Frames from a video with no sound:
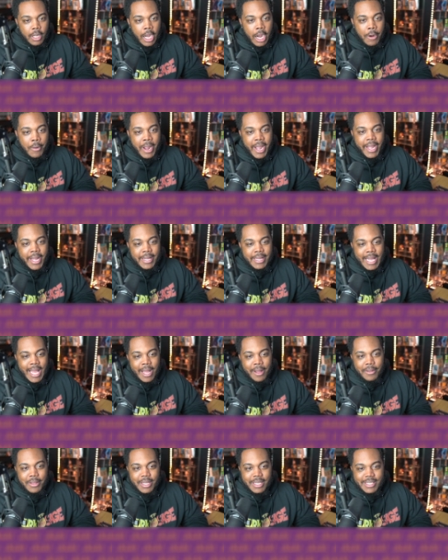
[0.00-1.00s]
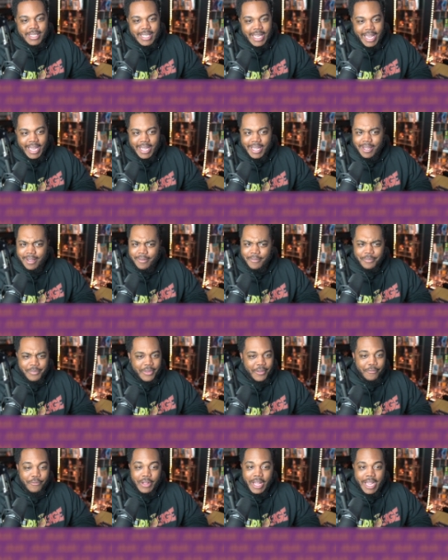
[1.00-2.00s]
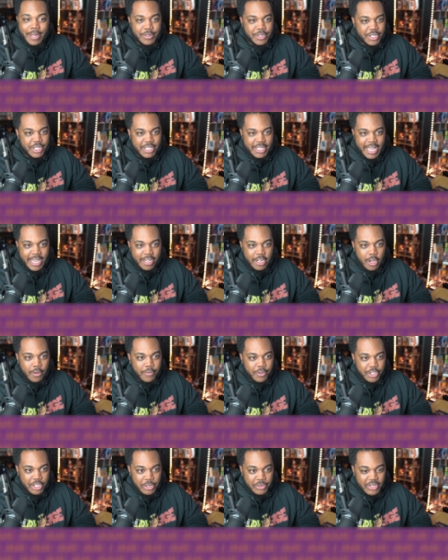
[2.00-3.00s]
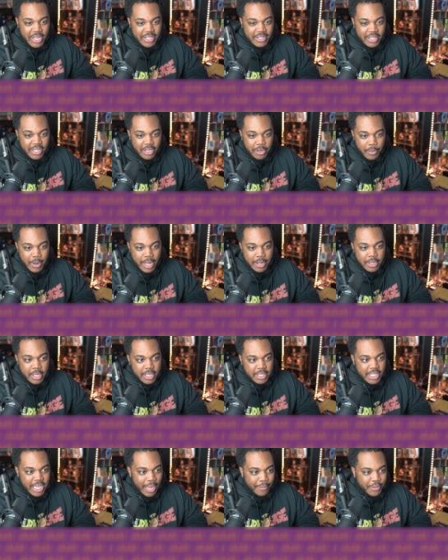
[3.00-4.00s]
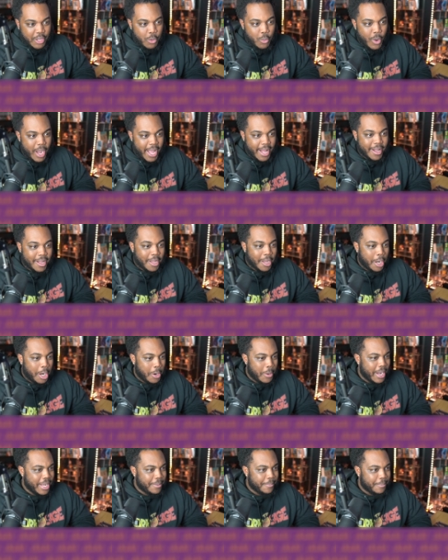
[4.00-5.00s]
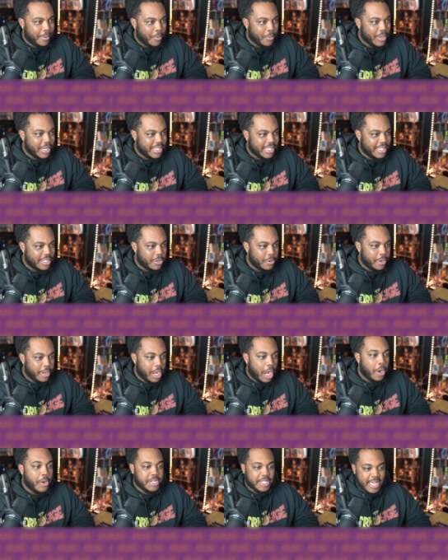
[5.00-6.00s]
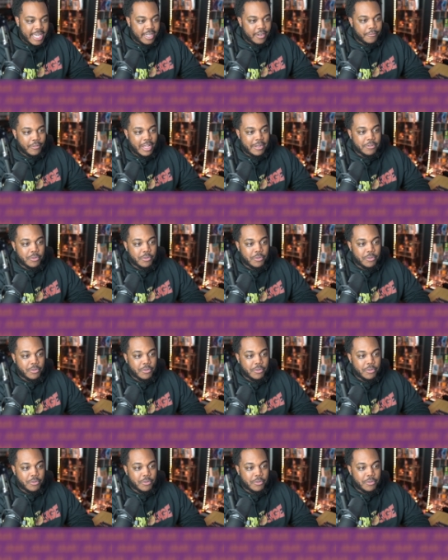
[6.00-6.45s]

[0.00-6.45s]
All right, and now it looks like the flames are just taking over. Josuke's looking around. Soft and wet. All right, but what is he doing? Oh, he's taking the flames